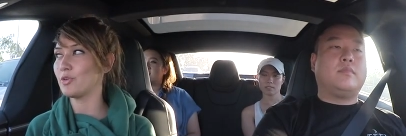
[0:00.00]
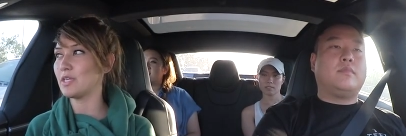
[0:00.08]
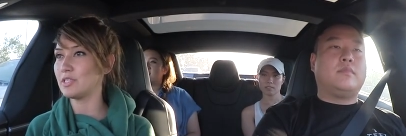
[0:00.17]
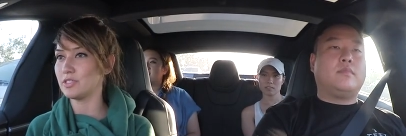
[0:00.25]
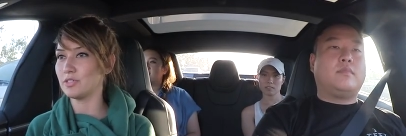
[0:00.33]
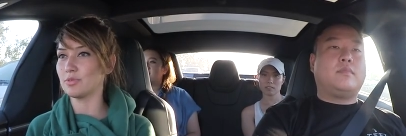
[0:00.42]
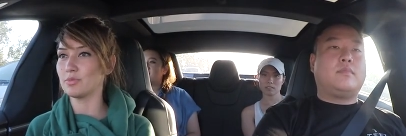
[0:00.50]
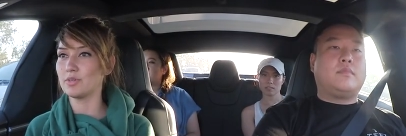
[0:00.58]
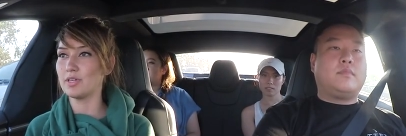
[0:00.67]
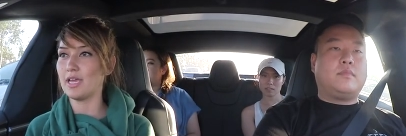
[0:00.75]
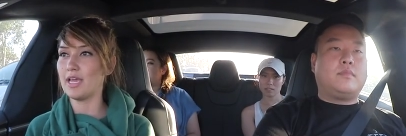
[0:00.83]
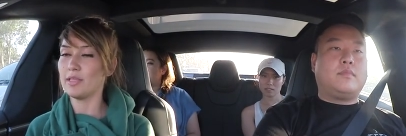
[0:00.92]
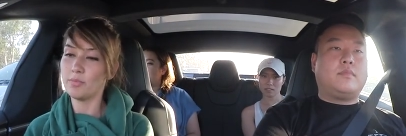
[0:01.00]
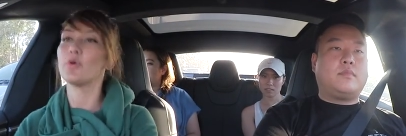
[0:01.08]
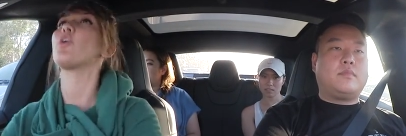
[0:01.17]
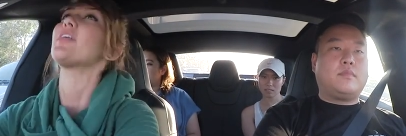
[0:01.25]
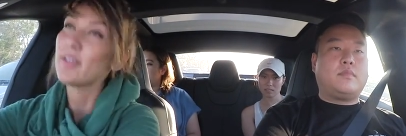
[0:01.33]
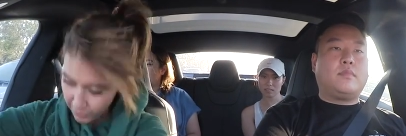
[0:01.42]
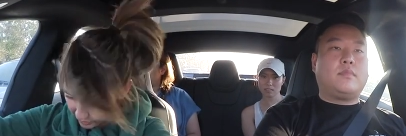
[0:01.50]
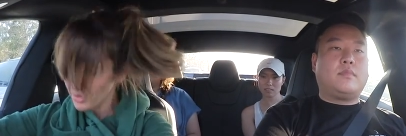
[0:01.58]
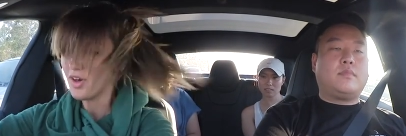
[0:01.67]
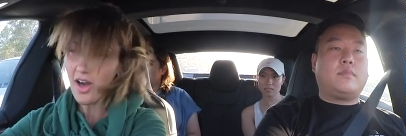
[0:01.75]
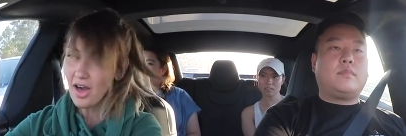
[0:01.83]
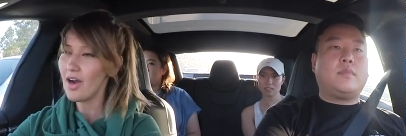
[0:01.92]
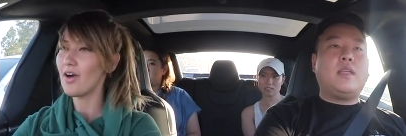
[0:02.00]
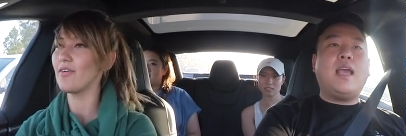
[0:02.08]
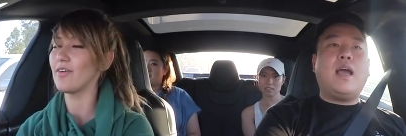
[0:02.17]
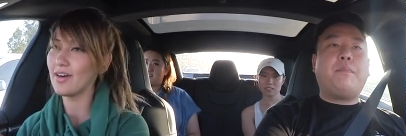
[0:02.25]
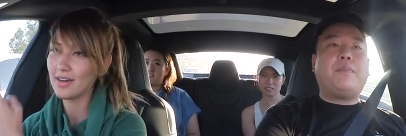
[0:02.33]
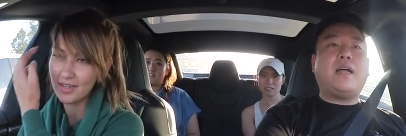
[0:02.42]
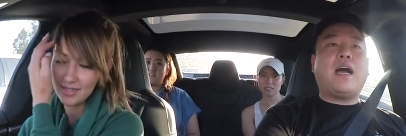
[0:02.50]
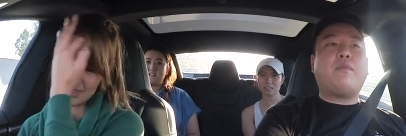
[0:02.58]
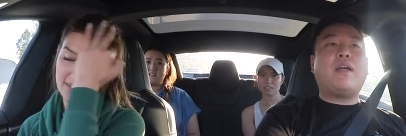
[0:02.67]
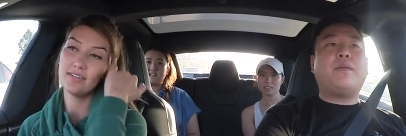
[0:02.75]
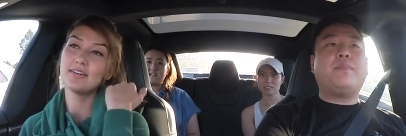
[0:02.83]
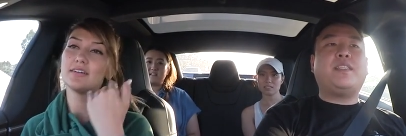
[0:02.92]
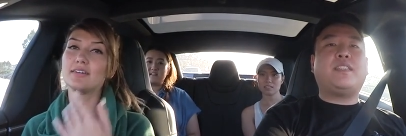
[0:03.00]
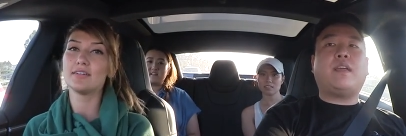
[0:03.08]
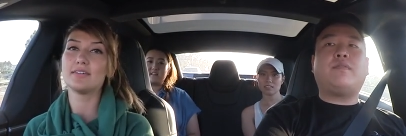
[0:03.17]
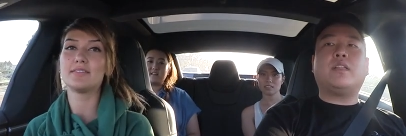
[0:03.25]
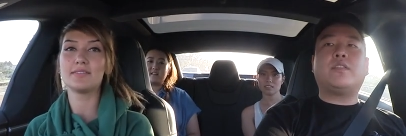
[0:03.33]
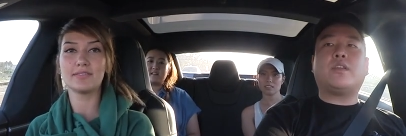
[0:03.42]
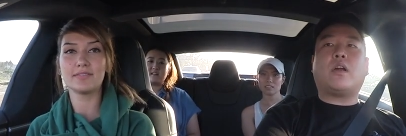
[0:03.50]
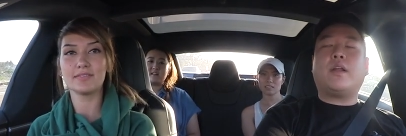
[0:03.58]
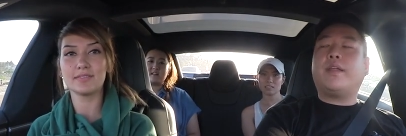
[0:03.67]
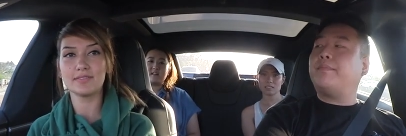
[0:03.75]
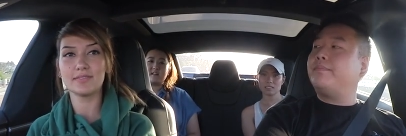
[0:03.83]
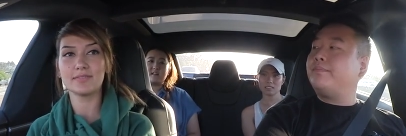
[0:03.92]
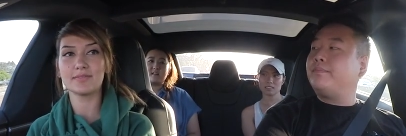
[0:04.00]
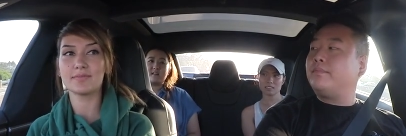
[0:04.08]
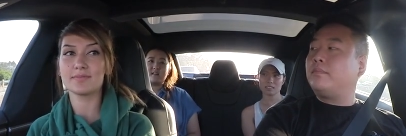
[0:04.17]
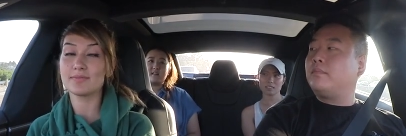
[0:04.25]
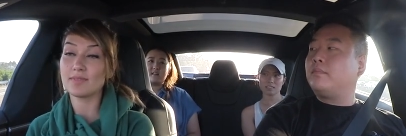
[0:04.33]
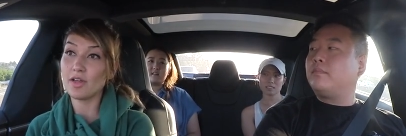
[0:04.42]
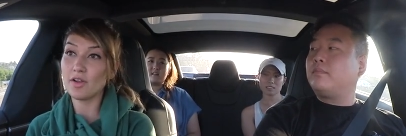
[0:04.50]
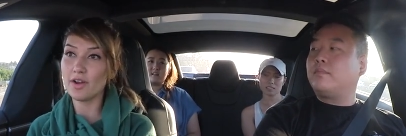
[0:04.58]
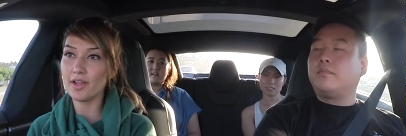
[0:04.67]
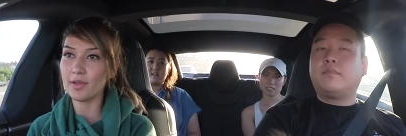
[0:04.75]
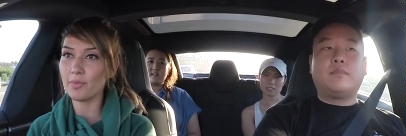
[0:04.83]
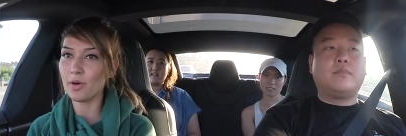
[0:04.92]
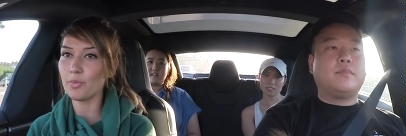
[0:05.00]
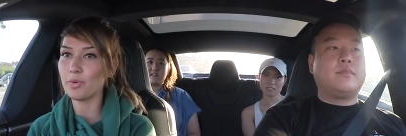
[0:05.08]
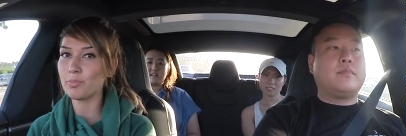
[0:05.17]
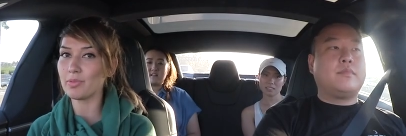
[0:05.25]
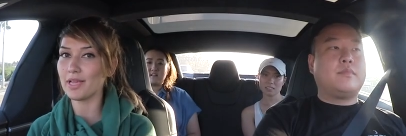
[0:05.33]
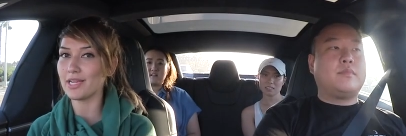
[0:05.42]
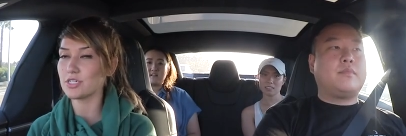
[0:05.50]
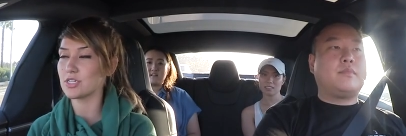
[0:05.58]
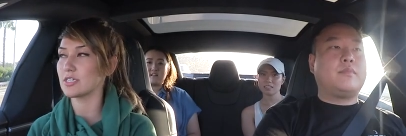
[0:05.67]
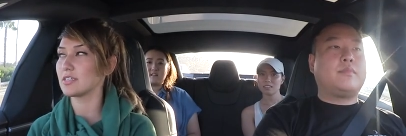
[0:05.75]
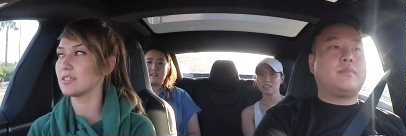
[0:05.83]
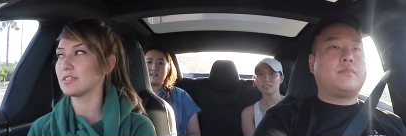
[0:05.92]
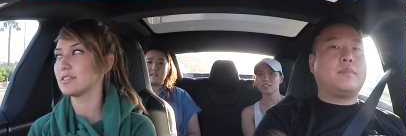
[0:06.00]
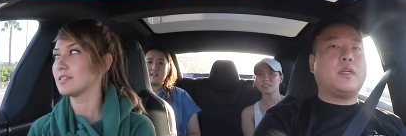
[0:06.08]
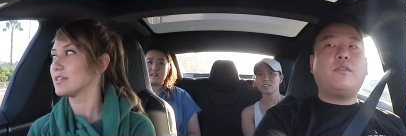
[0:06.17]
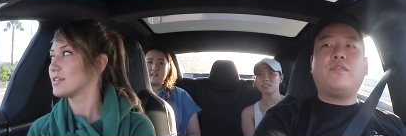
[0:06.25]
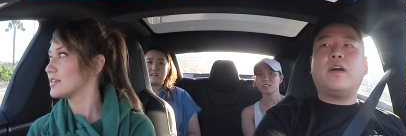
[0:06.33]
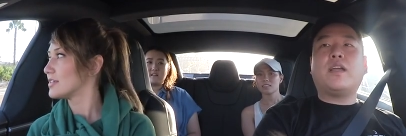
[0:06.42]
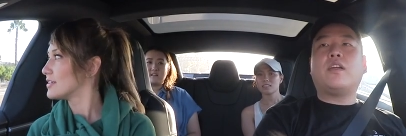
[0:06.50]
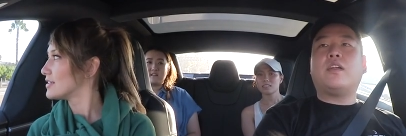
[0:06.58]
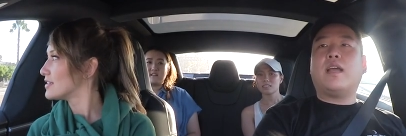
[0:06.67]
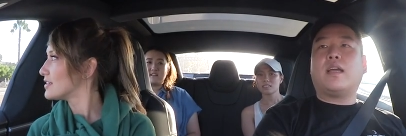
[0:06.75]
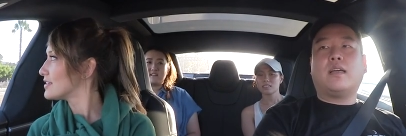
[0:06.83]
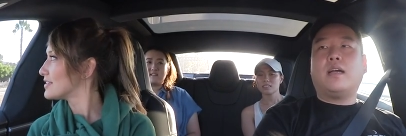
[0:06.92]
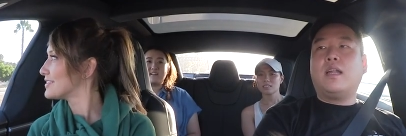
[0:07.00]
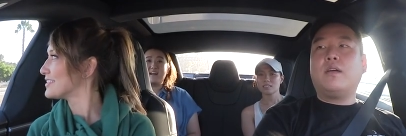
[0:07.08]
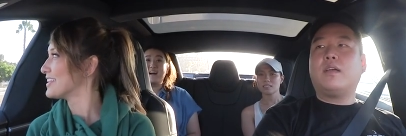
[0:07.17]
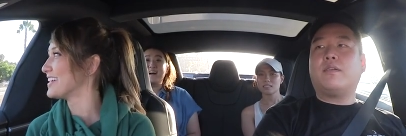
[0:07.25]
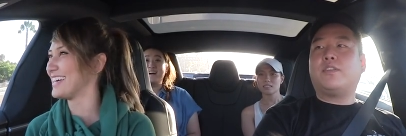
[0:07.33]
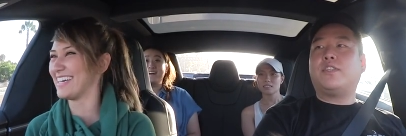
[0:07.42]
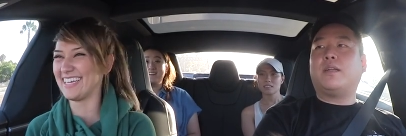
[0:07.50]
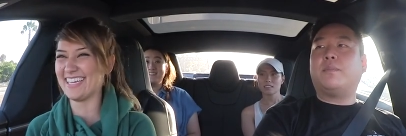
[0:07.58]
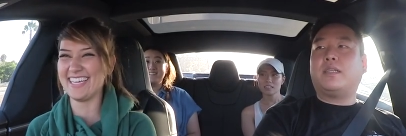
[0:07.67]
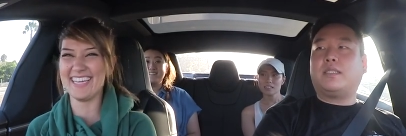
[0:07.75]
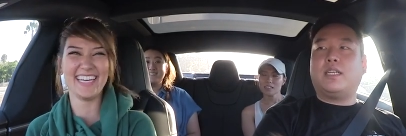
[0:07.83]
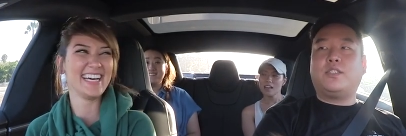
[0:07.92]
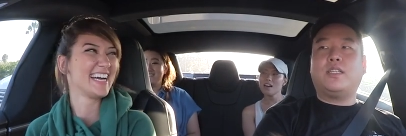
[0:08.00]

Speaker 1: you need to, and then we're all like, whoa.
Speaker 2: Yeah, but I'd rather be safe than sorry. All
Speaker 1: right. Well, whiplash.
Speaker 2: Oh fuck your neck! I don't give a shit about that